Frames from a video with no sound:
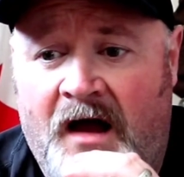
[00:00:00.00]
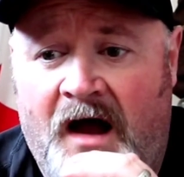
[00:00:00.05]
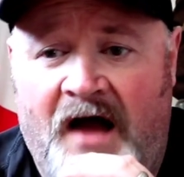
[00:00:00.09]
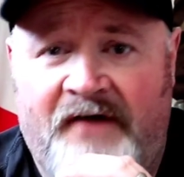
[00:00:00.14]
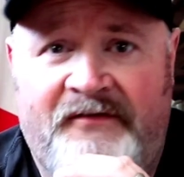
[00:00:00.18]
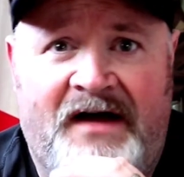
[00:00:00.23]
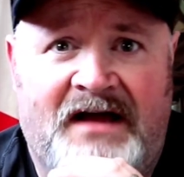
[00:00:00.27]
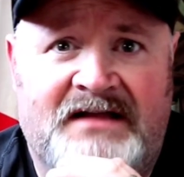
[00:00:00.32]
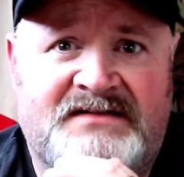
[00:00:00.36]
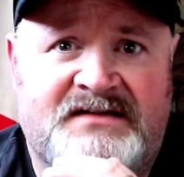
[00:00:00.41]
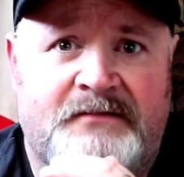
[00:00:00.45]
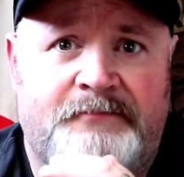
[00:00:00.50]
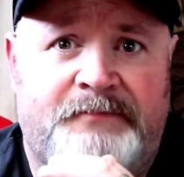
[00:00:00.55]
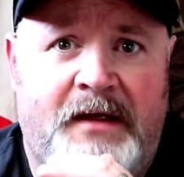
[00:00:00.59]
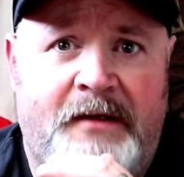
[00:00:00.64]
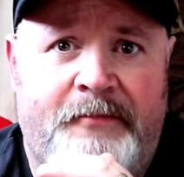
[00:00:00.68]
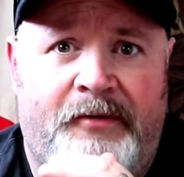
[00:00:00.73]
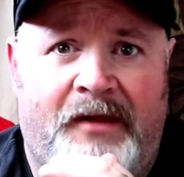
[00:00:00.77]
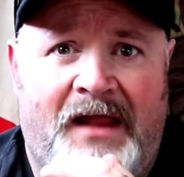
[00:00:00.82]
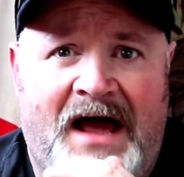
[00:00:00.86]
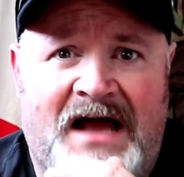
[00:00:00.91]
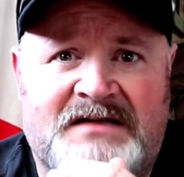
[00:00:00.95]
I've had some
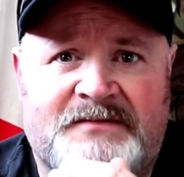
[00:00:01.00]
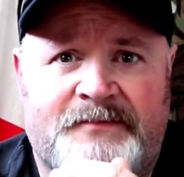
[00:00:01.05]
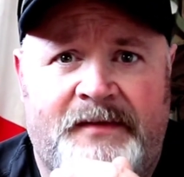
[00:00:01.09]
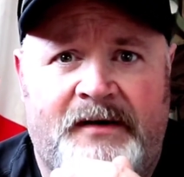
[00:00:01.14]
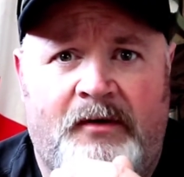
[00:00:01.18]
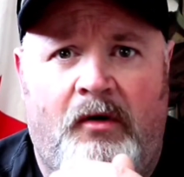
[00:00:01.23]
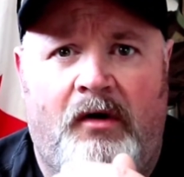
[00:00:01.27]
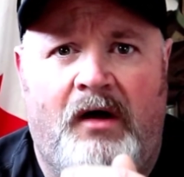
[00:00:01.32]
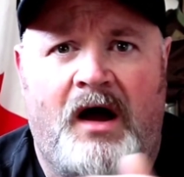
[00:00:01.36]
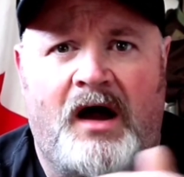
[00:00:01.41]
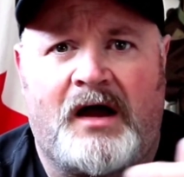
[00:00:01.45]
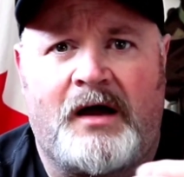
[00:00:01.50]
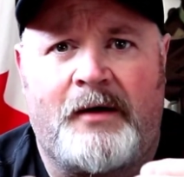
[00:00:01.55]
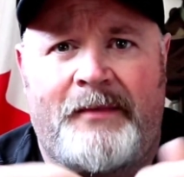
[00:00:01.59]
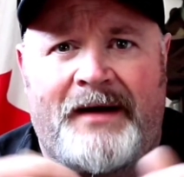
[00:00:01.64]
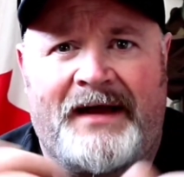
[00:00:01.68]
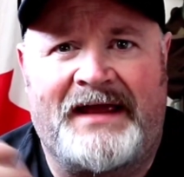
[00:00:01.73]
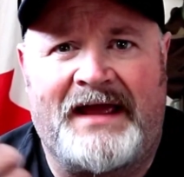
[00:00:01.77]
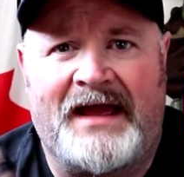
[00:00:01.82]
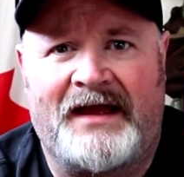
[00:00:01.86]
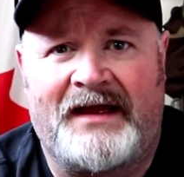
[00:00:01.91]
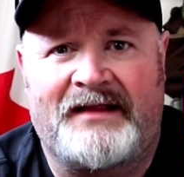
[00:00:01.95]
people ask me, oh, how come
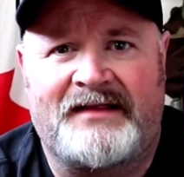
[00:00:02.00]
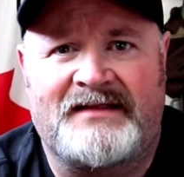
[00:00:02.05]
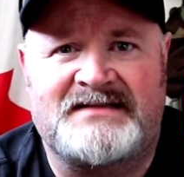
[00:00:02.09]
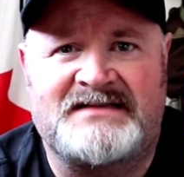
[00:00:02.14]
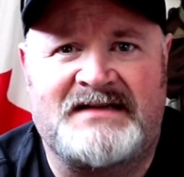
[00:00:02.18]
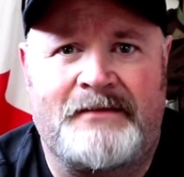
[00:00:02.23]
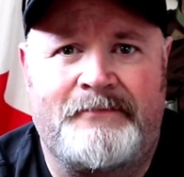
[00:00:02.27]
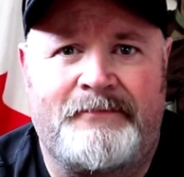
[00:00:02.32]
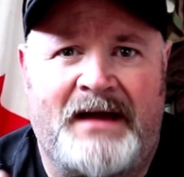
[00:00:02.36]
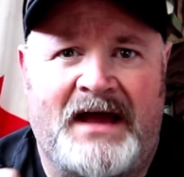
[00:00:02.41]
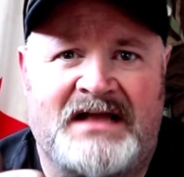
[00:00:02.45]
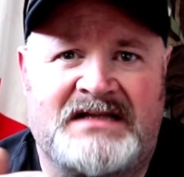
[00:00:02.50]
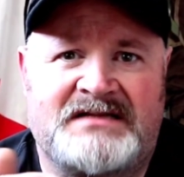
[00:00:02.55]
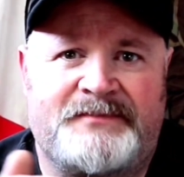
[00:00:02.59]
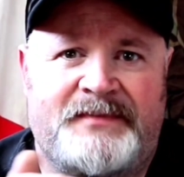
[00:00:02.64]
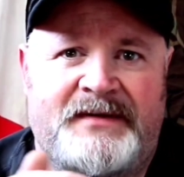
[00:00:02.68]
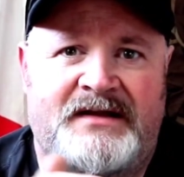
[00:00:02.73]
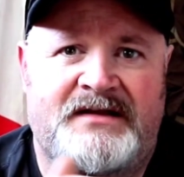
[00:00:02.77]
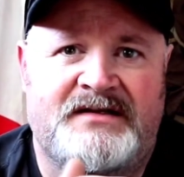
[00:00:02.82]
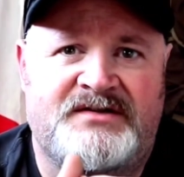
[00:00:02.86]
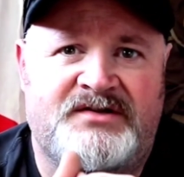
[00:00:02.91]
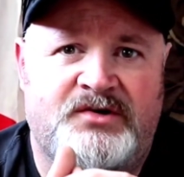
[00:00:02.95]
I can't get the same band
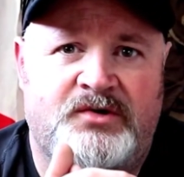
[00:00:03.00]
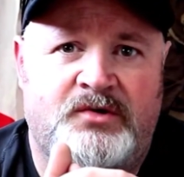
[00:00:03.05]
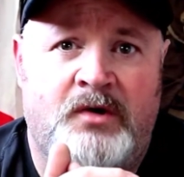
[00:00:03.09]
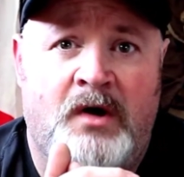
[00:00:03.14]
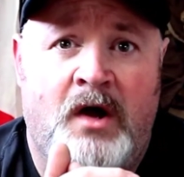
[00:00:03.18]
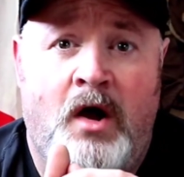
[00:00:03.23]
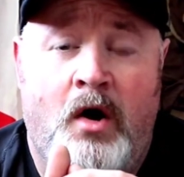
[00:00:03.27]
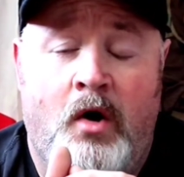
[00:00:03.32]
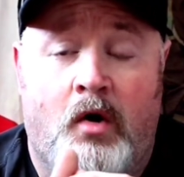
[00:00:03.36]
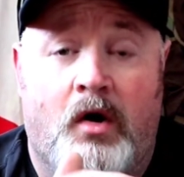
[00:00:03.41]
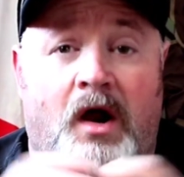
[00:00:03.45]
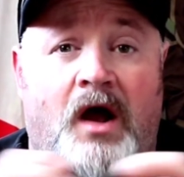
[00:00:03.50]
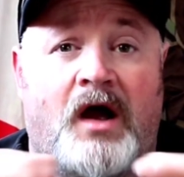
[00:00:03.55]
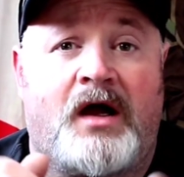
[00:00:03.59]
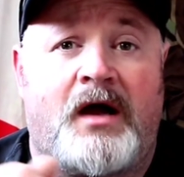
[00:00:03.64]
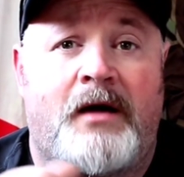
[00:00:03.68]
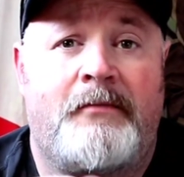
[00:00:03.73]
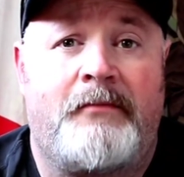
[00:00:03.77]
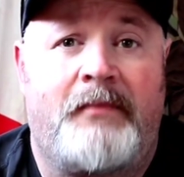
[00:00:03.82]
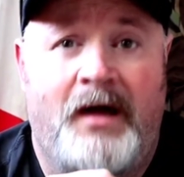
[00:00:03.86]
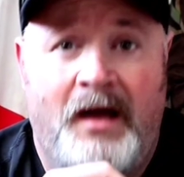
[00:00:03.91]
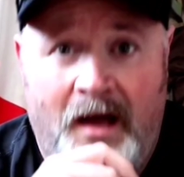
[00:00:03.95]
speed as you? Or how
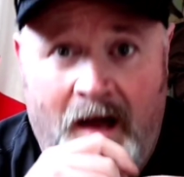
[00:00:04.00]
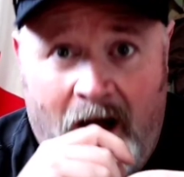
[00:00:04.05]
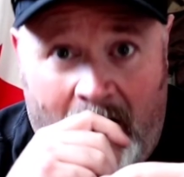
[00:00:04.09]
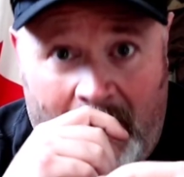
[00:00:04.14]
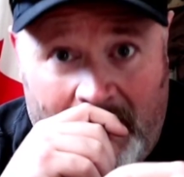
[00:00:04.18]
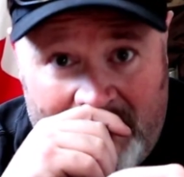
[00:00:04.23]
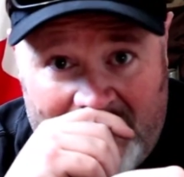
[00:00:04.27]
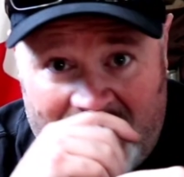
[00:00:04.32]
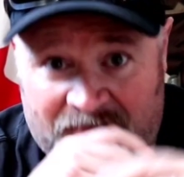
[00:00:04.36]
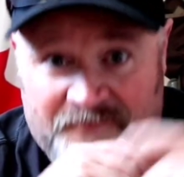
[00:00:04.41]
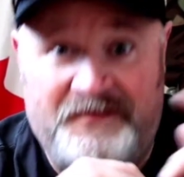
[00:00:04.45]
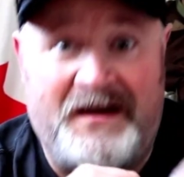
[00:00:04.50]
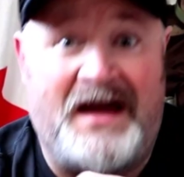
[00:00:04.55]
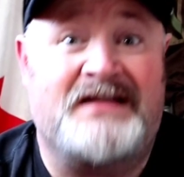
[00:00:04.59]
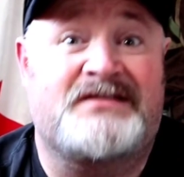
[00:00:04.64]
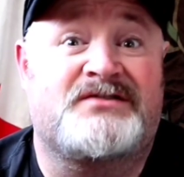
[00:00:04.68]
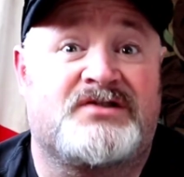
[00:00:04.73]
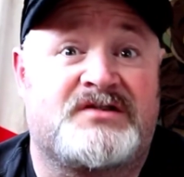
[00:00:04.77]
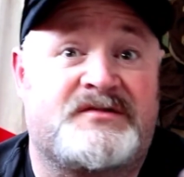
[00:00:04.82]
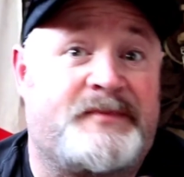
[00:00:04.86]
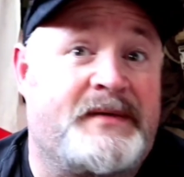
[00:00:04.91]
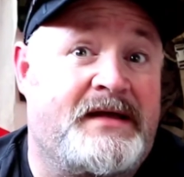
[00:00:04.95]
come I got a
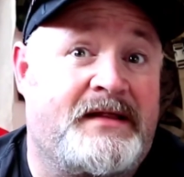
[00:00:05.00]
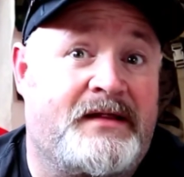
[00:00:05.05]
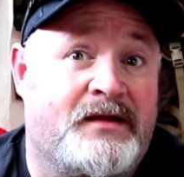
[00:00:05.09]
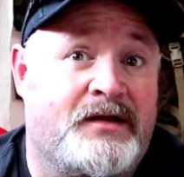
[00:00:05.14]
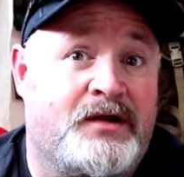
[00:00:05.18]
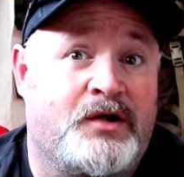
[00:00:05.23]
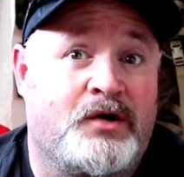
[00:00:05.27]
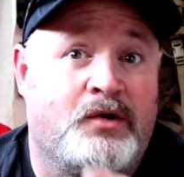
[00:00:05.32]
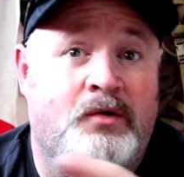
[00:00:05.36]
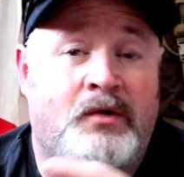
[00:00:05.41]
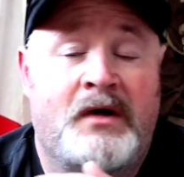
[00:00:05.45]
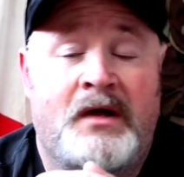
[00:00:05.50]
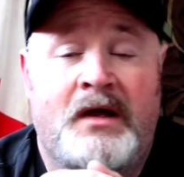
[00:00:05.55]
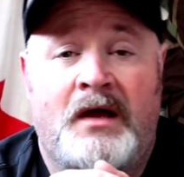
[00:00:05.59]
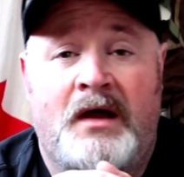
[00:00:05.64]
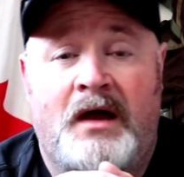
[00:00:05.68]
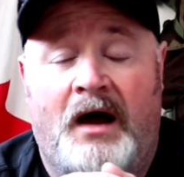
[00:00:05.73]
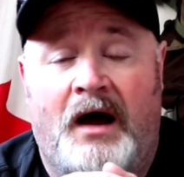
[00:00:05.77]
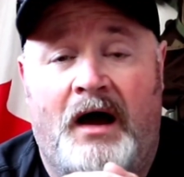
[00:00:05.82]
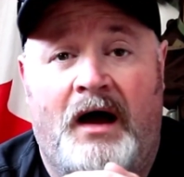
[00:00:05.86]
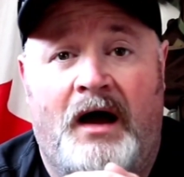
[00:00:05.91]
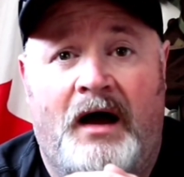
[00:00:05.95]
faster speed than you?
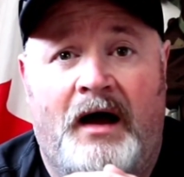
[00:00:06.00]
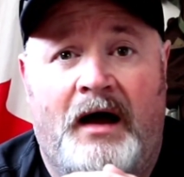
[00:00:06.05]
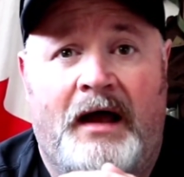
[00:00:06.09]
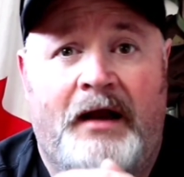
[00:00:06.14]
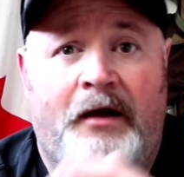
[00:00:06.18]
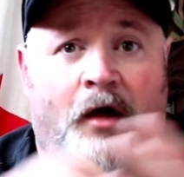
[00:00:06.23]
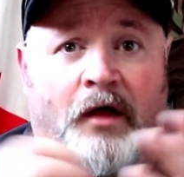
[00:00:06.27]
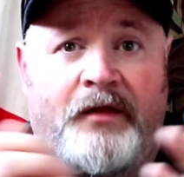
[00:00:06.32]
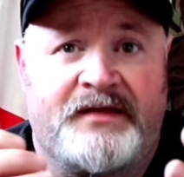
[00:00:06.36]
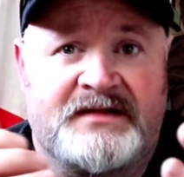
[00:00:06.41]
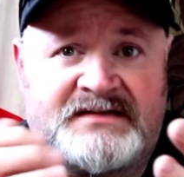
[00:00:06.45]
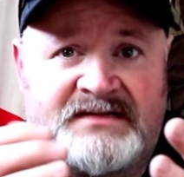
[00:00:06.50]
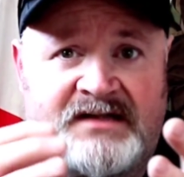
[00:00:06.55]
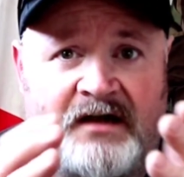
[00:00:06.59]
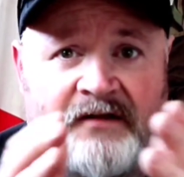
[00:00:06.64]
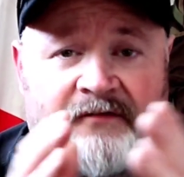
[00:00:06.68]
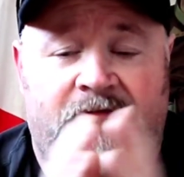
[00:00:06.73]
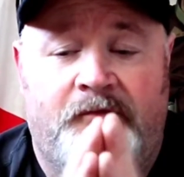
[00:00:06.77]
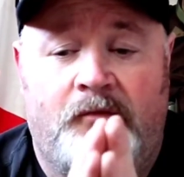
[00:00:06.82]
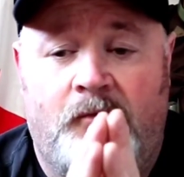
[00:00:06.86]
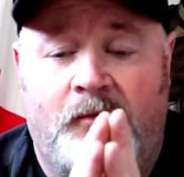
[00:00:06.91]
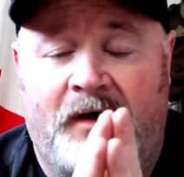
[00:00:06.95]
And all this
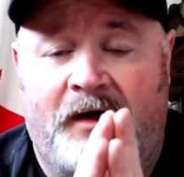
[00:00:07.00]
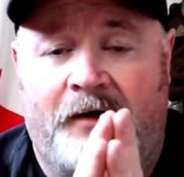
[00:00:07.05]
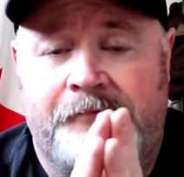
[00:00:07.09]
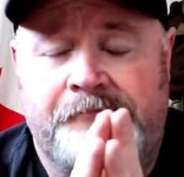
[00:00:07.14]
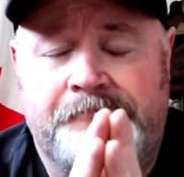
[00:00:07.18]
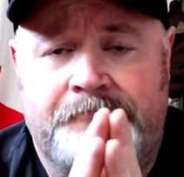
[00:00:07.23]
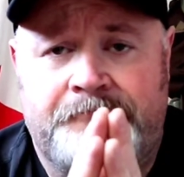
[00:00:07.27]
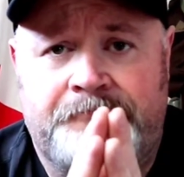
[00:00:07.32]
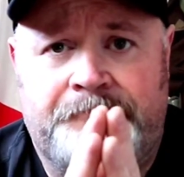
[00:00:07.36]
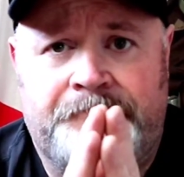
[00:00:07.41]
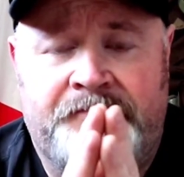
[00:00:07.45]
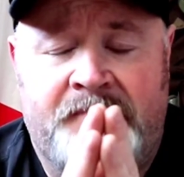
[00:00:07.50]
stuff. Well,